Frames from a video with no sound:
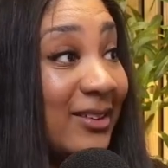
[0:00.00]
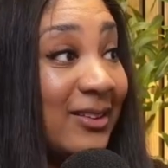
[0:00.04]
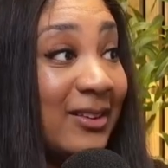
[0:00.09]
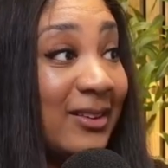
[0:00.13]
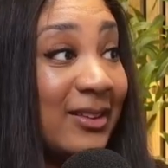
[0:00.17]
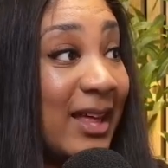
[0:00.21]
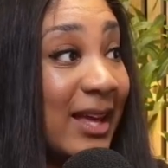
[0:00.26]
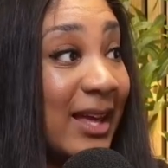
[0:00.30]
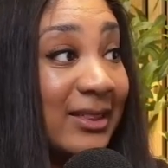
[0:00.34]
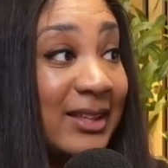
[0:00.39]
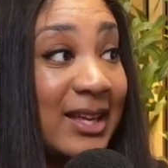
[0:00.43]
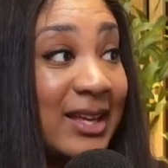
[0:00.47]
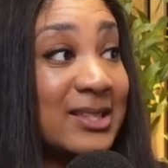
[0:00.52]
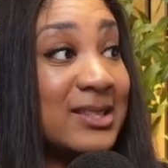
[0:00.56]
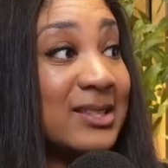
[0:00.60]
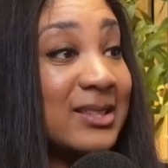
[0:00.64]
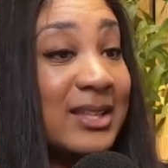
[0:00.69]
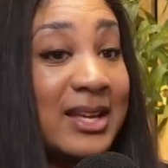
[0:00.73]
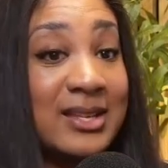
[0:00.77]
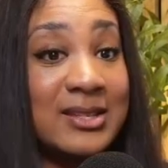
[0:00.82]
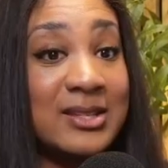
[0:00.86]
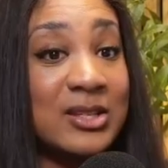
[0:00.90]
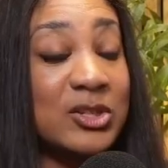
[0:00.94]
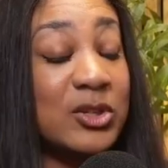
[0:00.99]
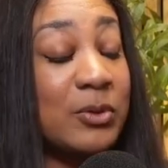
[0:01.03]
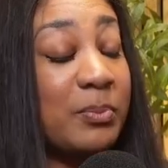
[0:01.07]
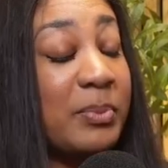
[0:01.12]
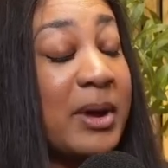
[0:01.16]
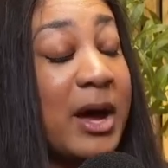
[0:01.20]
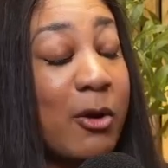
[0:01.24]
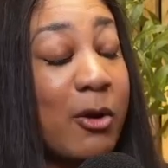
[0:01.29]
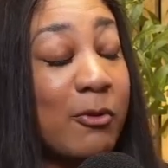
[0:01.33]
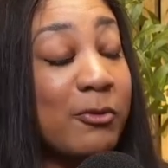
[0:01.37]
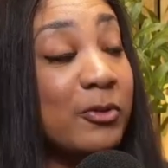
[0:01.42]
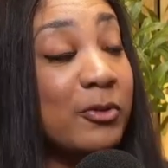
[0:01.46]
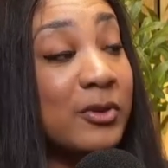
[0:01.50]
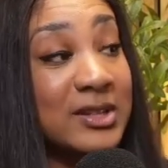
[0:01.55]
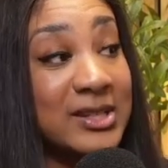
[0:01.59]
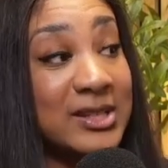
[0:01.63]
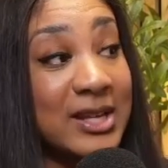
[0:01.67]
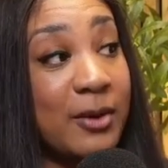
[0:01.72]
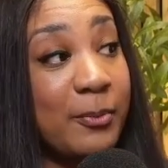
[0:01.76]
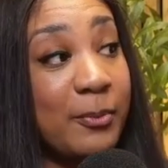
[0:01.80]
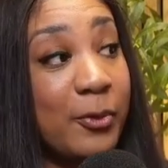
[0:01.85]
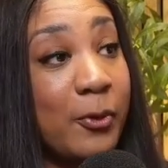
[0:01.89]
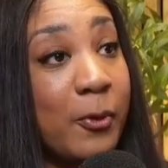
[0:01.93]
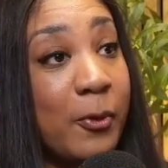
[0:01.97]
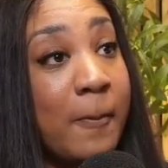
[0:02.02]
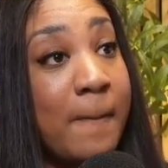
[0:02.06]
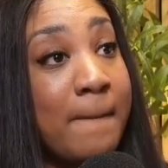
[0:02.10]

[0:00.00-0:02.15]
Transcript: Like that's such a powerful example.